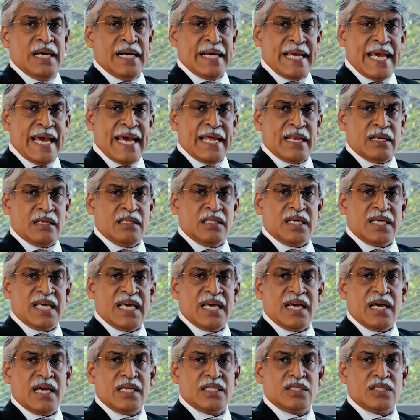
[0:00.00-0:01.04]
Again, the
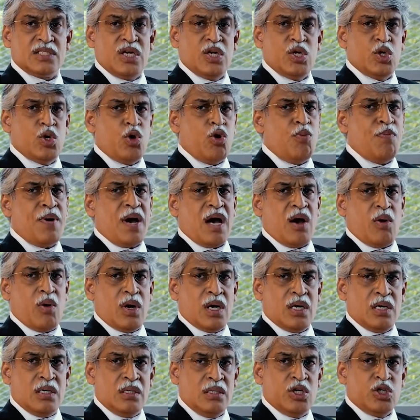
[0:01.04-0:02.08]
King has no
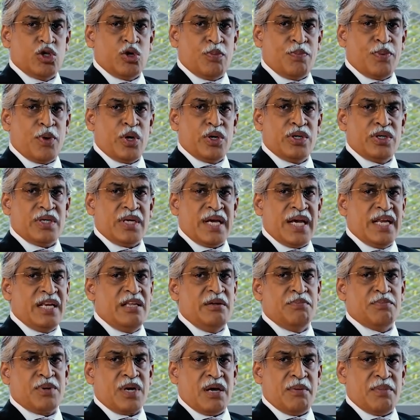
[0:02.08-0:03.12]
power to appoint
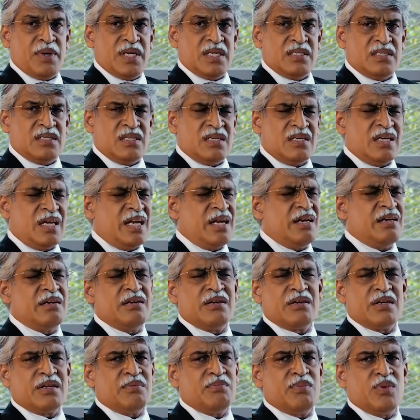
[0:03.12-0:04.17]
any Prime Minister,
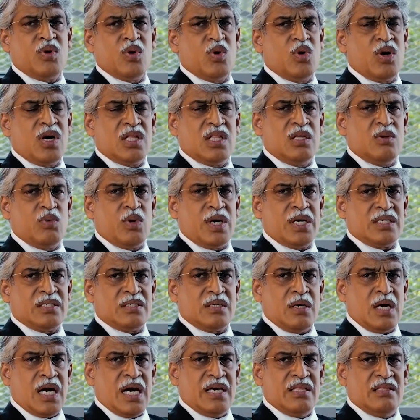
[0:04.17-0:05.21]
interim or
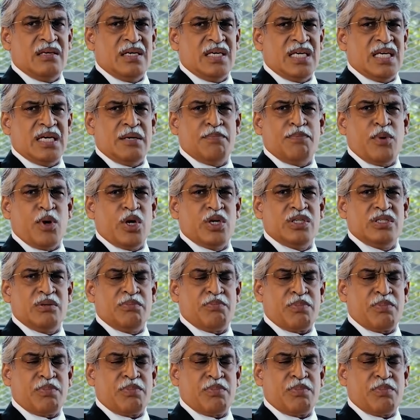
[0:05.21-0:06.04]
otherwise. Either he appoints